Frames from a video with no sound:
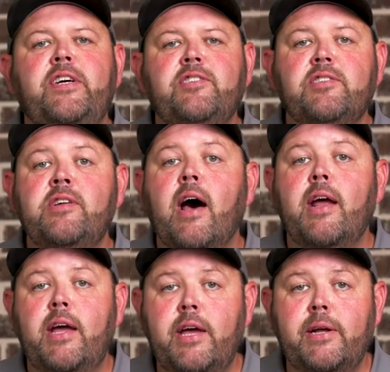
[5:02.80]
this is not a
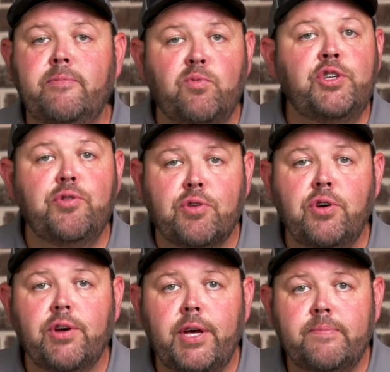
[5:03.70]
hit when you
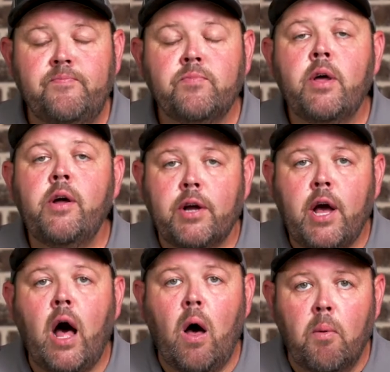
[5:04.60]
cook it,
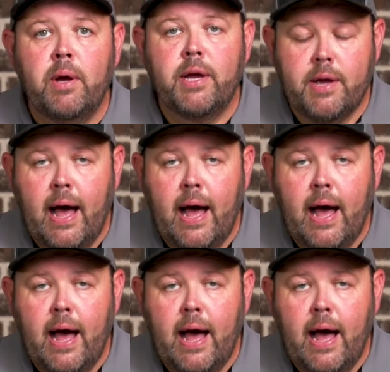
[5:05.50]
call me.